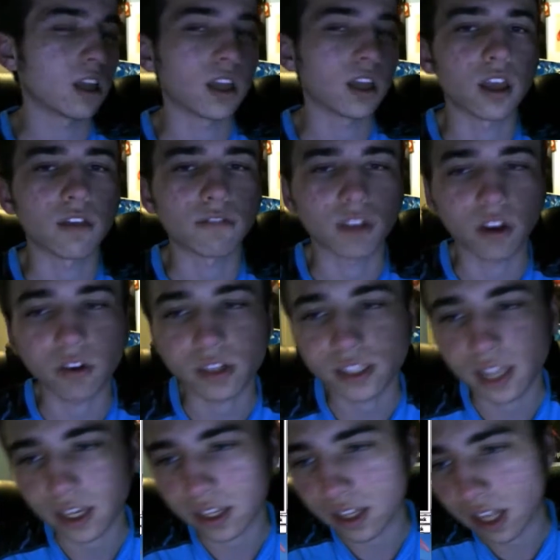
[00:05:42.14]
if you're going
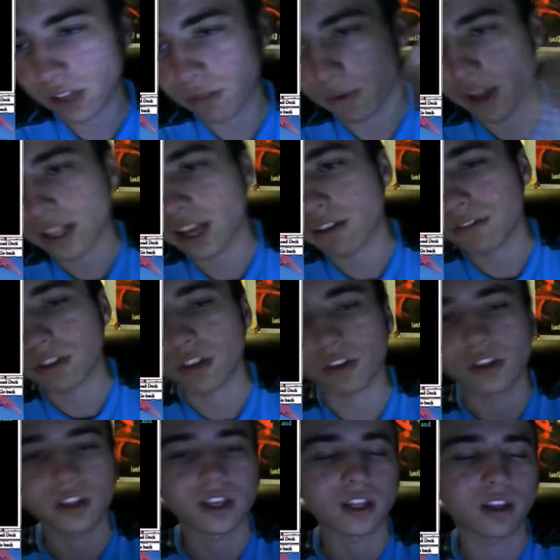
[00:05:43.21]
second and you ride alpha'd
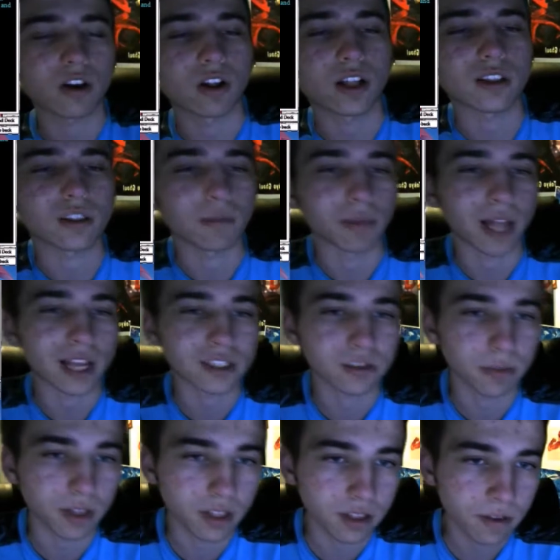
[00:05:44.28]
early and call out the Blast
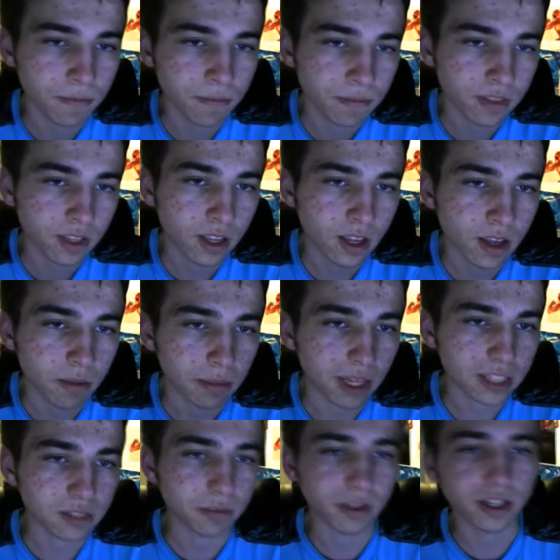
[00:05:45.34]

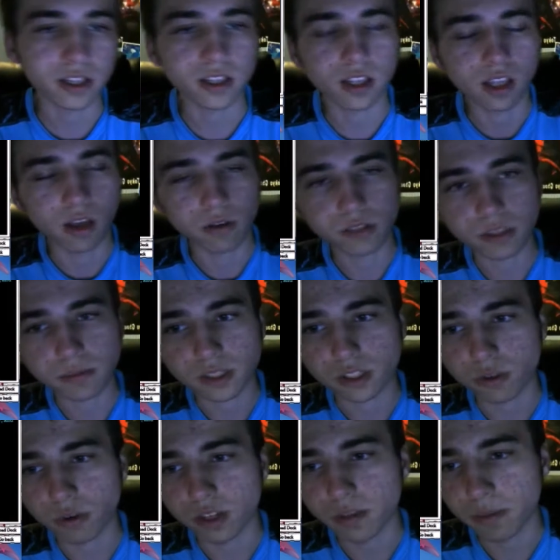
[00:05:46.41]
Blade goes up to
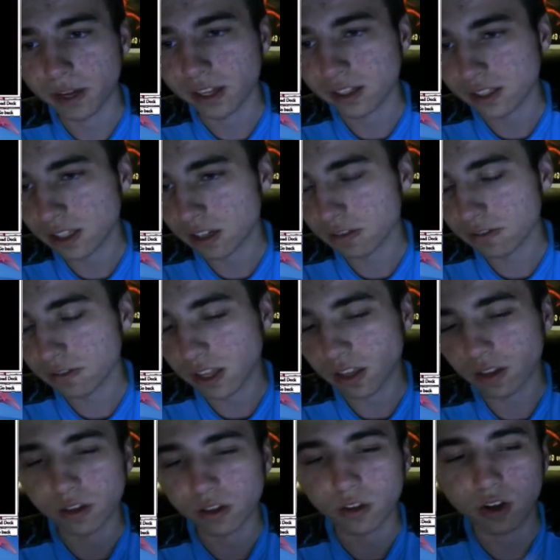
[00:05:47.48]
20 by itself, and
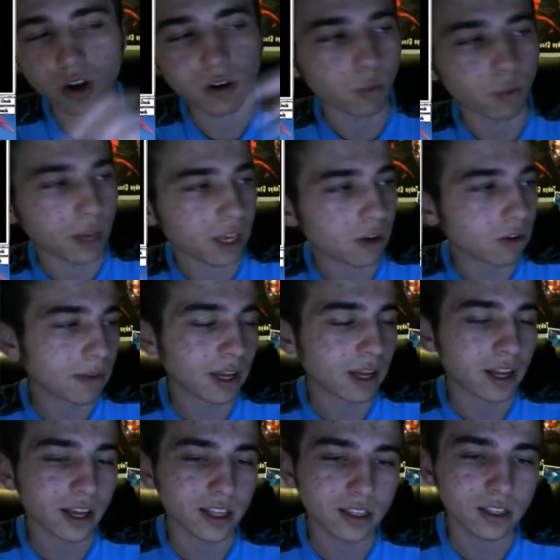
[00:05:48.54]
then you call Wingull
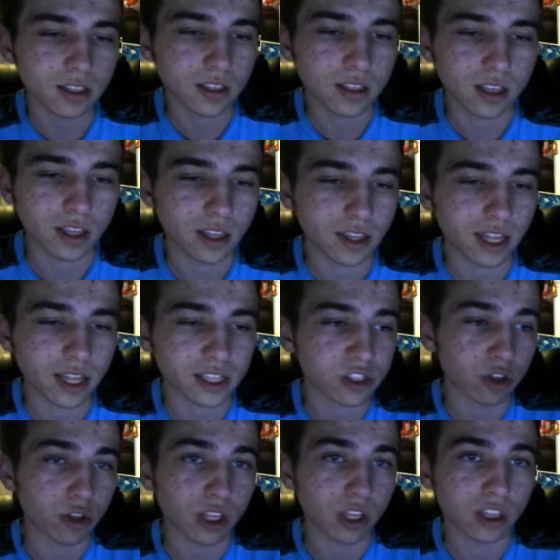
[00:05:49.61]
behind it, and then that's
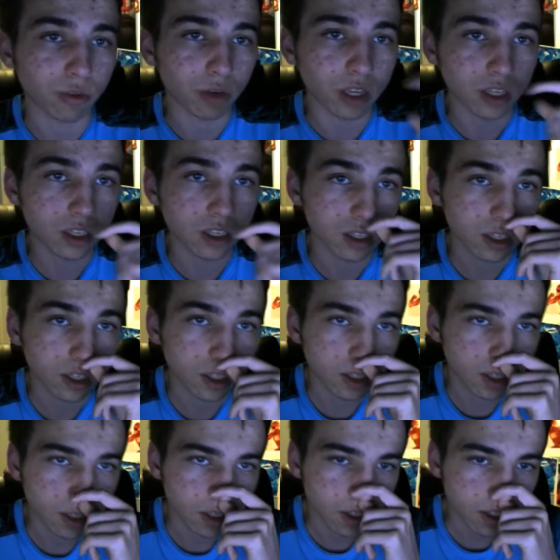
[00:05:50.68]
33.
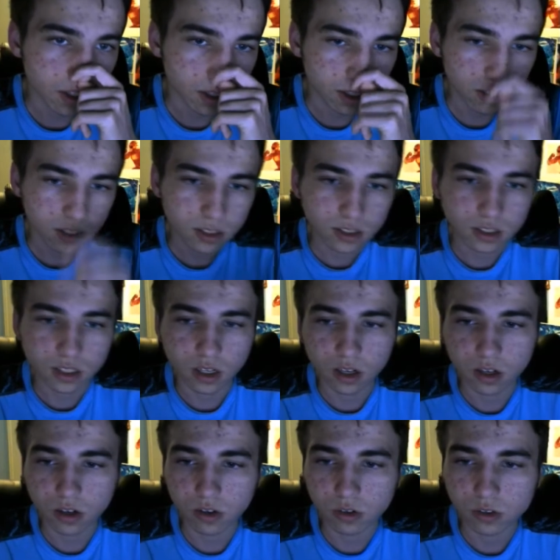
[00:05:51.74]

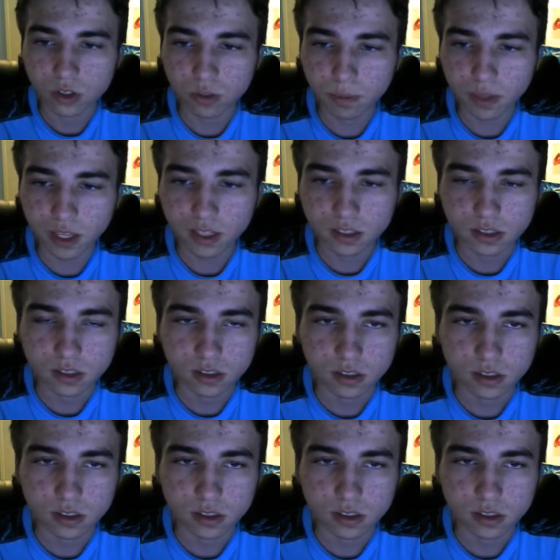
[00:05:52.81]
So super nice.